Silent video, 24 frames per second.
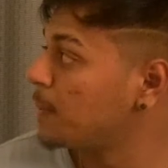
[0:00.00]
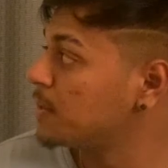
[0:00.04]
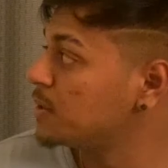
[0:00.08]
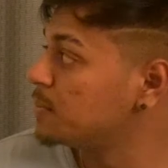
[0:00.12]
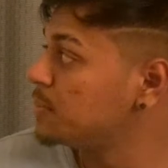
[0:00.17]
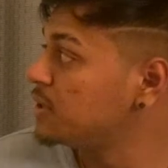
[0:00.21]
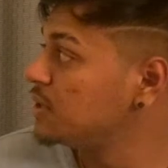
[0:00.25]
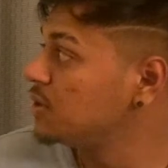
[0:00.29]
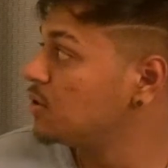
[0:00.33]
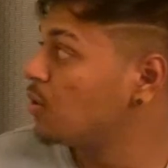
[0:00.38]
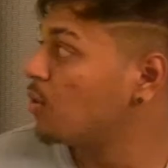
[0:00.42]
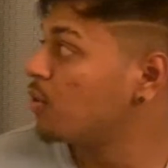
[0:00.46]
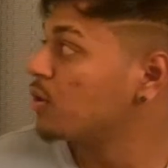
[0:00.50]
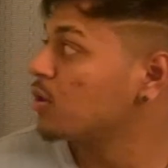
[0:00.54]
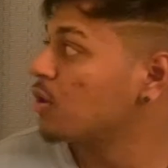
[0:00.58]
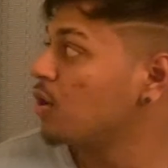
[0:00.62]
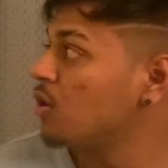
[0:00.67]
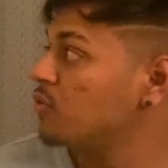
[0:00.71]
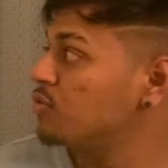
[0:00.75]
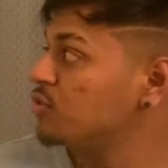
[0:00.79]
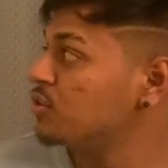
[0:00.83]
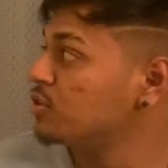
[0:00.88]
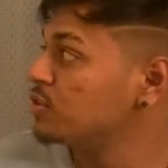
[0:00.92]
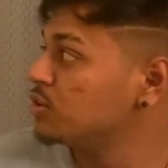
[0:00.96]
to be going
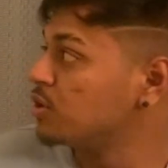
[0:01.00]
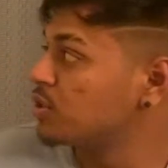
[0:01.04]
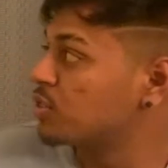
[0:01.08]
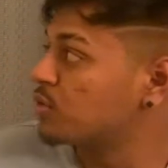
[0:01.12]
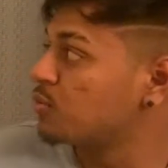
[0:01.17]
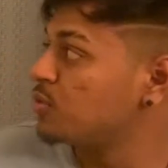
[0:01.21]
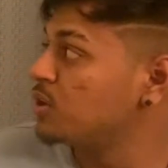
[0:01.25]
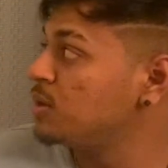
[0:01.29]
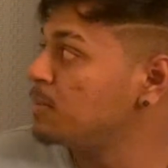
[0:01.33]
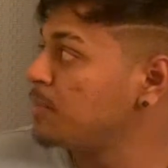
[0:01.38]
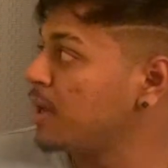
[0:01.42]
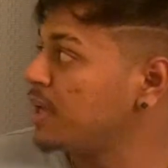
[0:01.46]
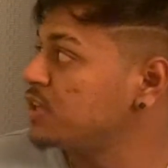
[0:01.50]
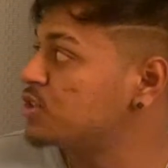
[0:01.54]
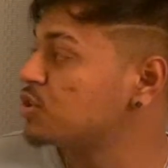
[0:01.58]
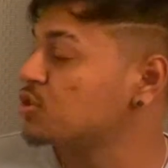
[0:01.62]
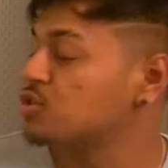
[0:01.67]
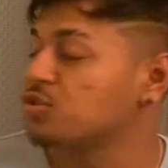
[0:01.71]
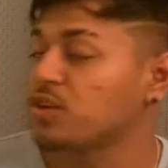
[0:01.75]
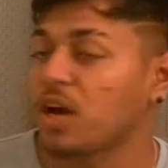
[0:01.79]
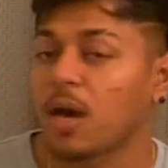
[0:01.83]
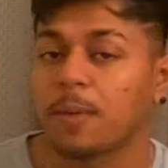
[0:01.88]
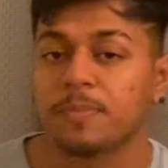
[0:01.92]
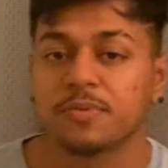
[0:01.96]
over the three major
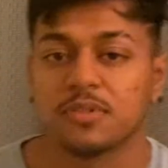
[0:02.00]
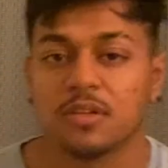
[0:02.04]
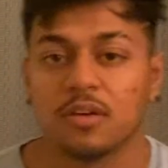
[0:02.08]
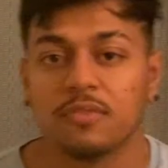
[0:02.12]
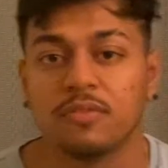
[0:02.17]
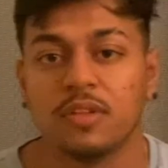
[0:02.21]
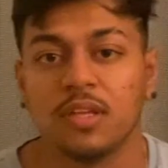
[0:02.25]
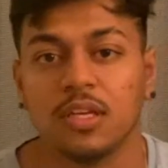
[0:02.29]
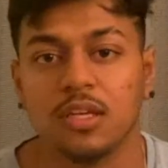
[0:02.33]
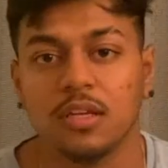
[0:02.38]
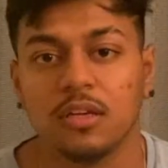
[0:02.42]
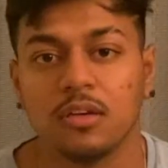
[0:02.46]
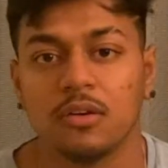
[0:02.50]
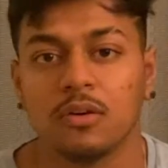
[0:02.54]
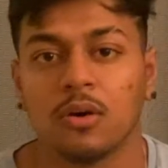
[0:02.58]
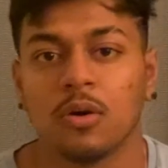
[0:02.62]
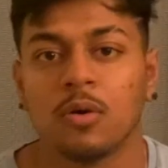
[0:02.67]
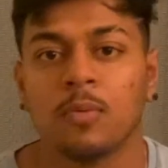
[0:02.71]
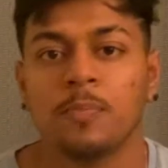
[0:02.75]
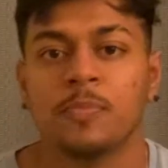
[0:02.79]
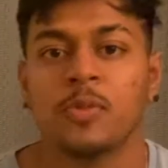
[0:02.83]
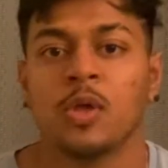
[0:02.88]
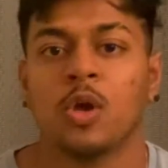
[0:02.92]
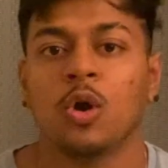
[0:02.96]
traps of the ego,
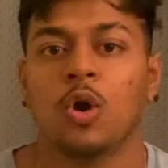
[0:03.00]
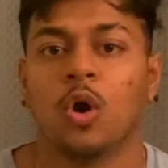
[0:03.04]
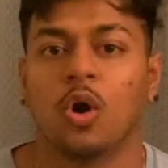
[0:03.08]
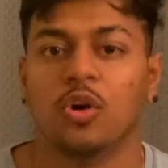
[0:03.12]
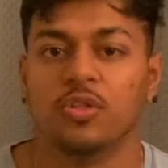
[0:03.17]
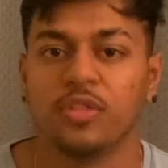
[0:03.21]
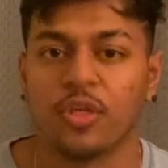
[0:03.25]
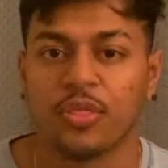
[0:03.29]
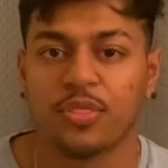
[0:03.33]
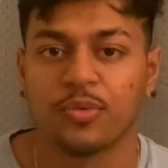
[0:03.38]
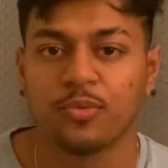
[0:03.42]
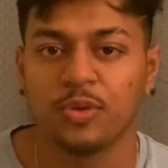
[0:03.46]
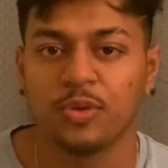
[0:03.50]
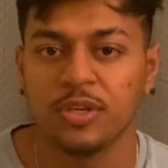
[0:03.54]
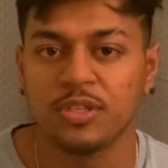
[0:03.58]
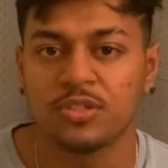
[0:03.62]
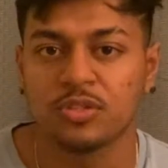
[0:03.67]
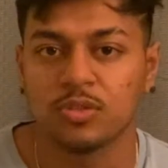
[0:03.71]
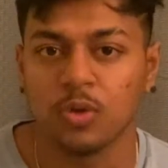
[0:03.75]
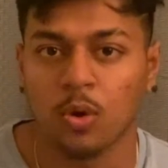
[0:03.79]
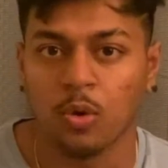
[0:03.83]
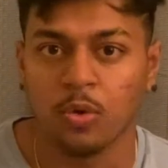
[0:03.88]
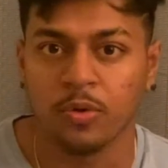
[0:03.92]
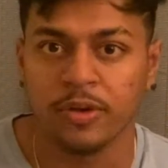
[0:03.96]
or the three
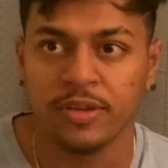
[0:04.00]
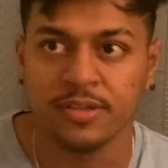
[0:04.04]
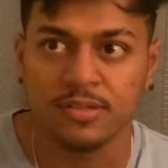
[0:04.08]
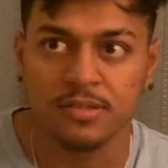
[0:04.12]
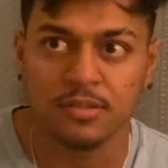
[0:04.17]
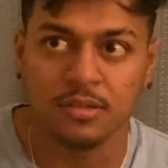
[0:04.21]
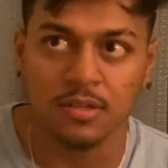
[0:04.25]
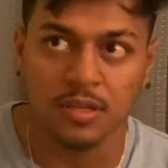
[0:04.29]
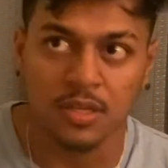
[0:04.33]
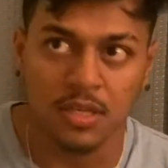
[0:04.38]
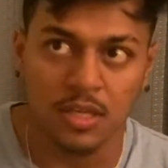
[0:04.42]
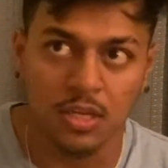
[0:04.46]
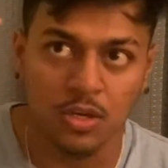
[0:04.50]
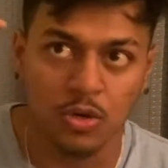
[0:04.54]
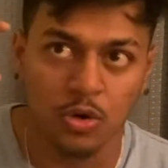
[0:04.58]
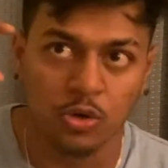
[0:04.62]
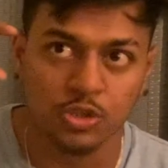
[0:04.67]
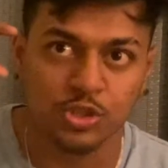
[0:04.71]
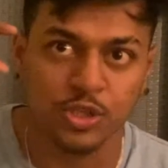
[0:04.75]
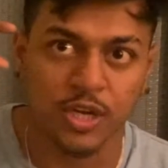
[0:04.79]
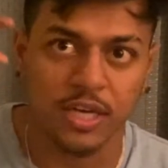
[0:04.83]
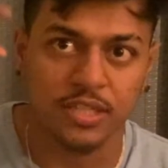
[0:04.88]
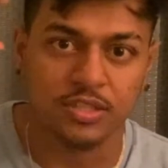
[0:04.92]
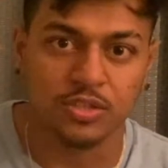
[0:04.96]
stories the ego
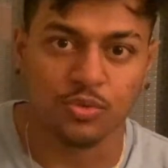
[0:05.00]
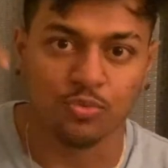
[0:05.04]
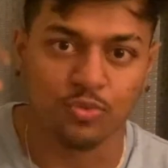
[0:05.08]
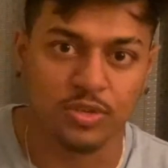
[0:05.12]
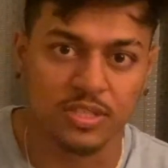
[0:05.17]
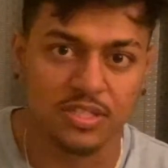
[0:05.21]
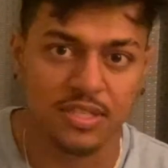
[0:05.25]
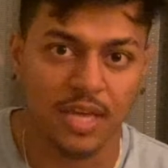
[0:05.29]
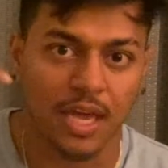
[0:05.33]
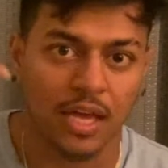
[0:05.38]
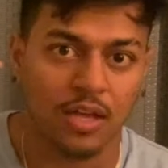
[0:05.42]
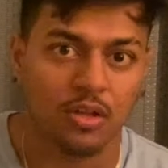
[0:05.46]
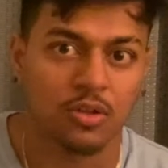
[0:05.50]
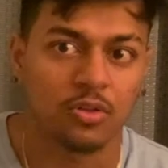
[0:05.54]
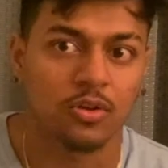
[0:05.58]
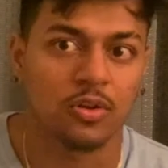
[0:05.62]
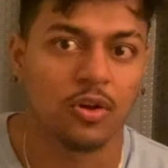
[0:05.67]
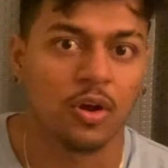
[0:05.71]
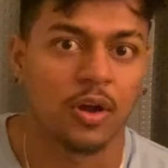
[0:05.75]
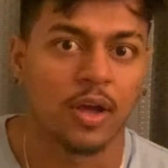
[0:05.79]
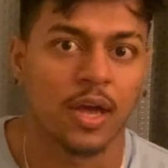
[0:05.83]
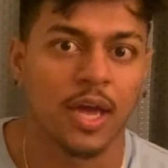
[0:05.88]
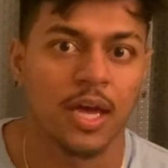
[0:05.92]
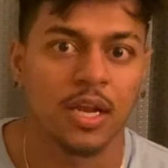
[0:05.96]
tries to recycle in our
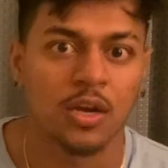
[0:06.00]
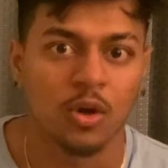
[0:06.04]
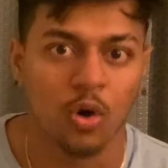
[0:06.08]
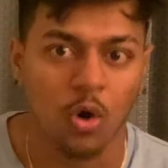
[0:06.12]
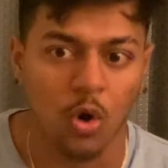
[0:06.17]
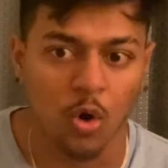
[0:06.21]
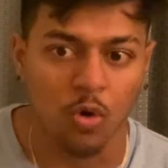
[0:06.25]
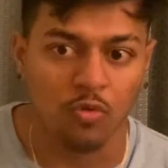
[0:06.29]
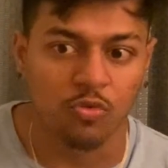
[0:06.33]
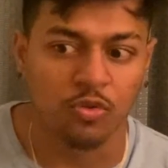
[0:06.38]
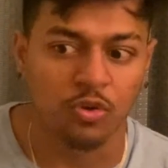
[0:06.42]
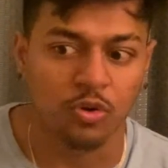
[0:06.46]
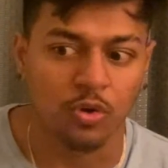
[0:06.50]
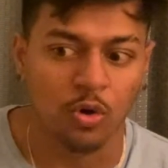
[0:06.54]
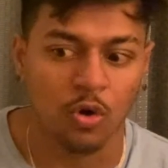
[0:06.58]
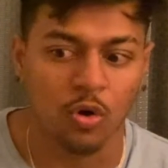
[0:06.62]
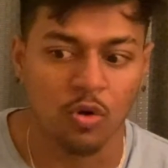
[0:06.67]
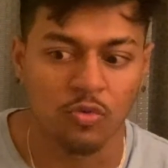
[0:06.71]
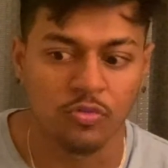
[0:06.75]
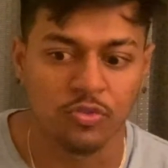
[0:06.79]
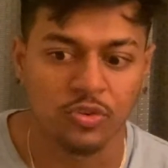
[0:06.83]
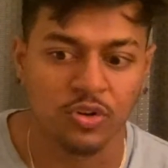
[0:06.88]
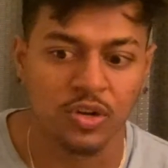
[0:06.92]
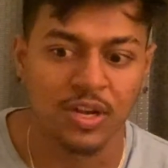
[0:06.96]
head over and
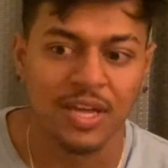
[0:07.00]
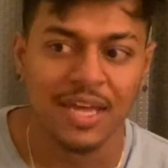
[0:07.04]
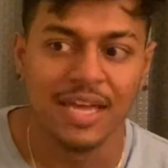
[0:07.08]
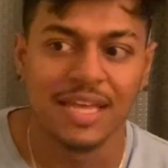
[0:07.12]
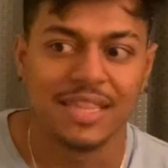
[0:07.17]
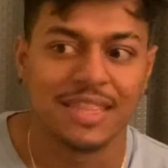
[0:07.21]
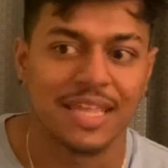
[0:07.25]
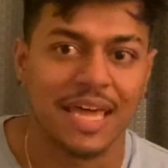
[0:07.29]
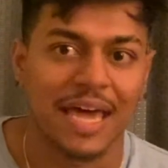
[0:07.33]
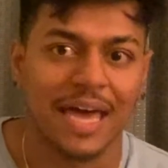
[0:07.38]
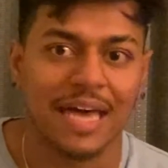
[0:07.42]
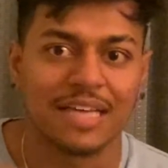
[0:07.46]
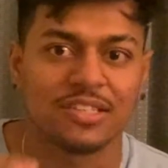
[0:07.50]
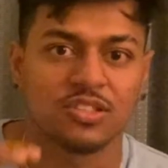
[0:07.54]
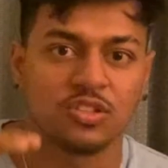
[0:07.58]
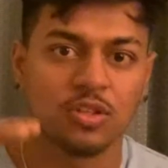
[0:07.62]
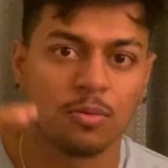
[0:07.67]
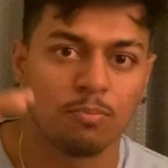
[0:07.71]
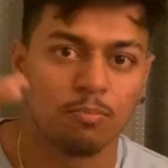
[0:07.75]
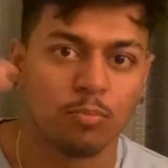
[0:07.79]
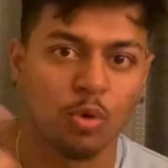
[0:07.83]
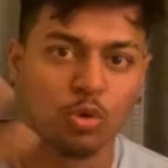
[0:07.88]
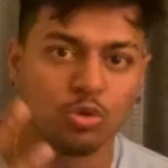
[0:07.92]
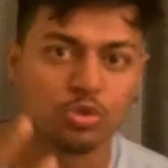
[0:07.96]
over that has the
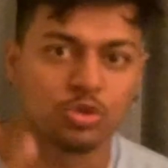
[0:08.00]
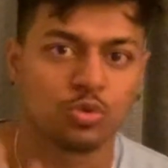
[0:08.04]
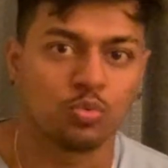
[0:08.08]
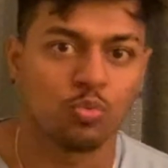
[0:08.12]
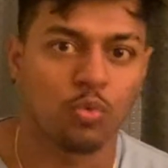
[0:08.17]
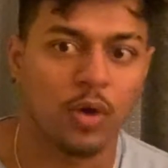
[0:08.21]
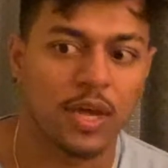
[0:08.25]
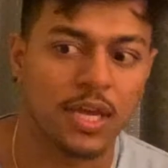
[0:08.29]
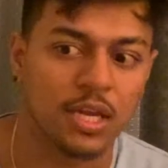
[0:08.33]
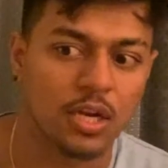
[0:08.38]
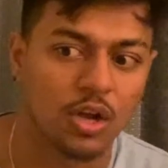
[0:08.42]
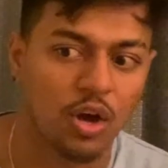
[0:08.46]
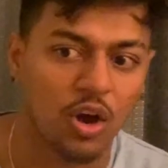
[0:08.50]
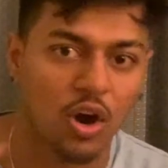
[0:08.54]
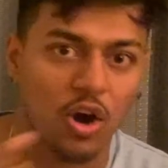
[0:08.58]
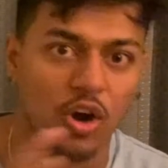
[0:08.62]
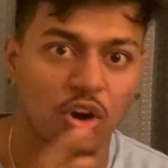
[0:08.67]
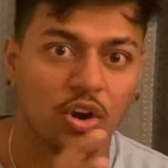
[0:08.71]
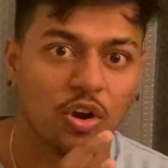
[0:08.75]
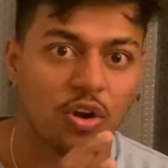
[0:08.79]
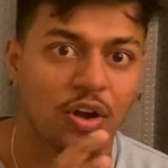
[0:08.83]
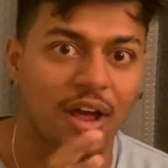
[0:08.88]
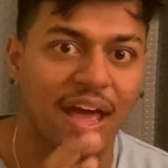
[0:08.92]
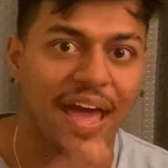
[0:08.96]
most weight on
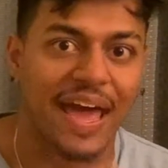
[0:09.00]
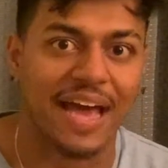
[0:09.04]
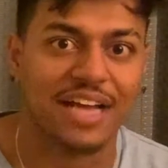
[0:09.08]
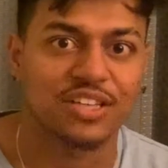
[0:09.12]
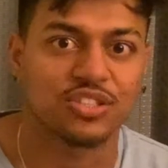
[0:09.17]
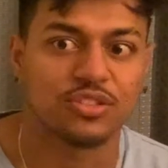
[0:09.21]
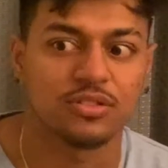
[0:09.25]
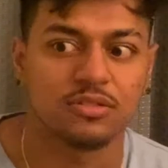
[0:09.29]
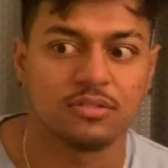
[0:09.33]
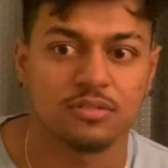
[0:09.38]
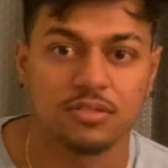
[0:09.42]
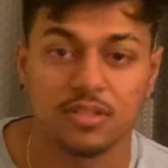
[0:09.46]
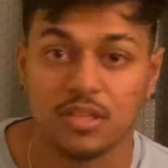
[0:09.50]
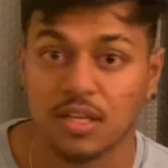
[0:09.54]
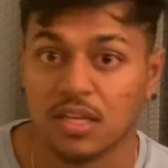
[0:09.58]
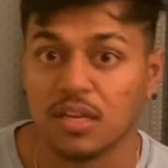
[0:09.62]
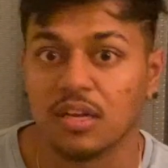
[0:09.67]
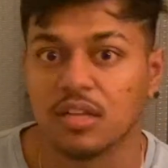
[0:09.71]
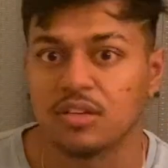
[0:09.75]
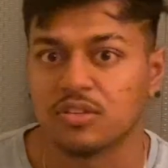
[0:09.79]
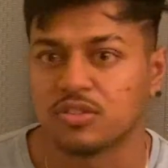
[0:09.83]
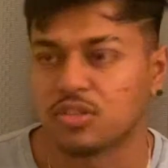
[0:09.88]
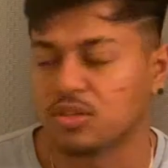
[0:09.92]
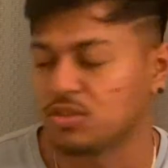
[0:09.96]
our actions and
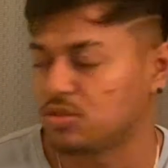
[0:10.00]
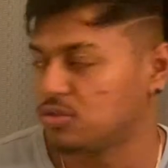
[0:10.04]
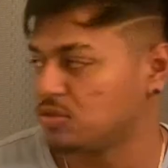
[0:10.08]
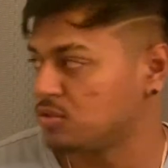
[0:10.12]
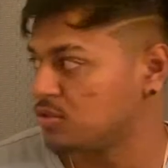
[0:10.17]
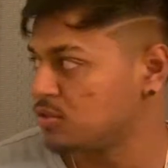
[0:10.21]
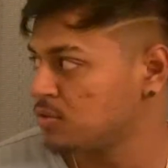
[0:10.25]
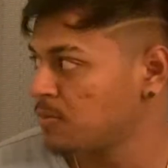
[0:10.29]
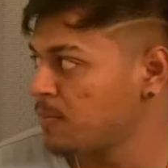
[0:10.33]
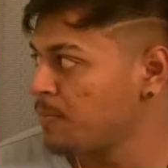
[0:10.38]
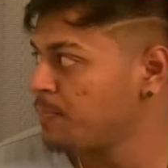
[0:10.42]
decisions.